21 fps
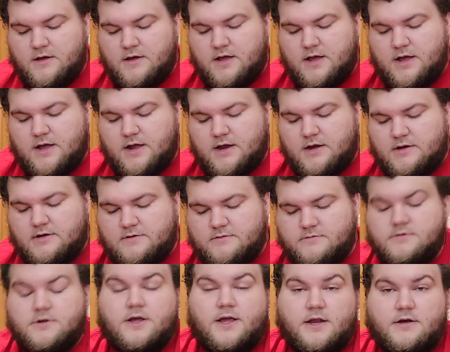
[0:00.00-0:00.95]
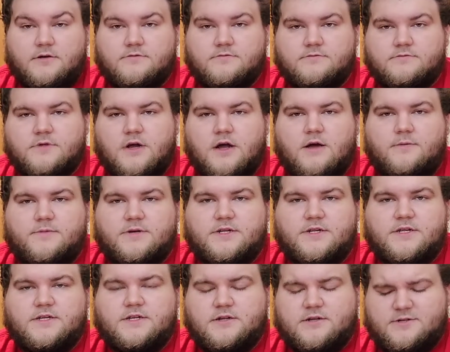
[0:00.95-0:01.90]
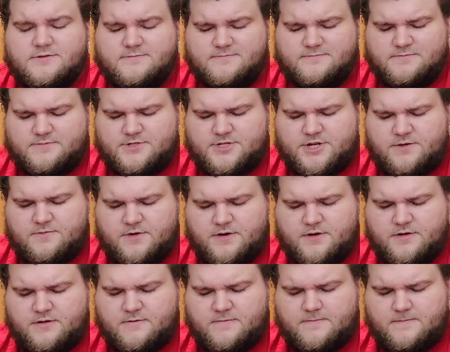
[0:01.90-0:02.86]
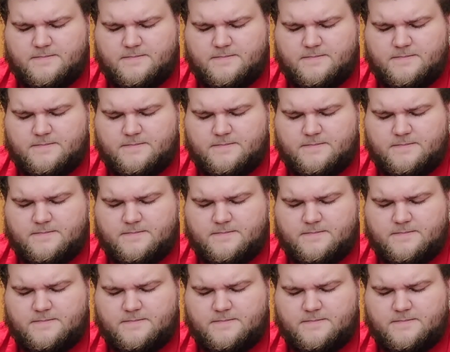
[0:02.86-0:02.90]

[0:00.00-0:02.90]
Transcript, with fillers: And again, uh, Batista and JBL.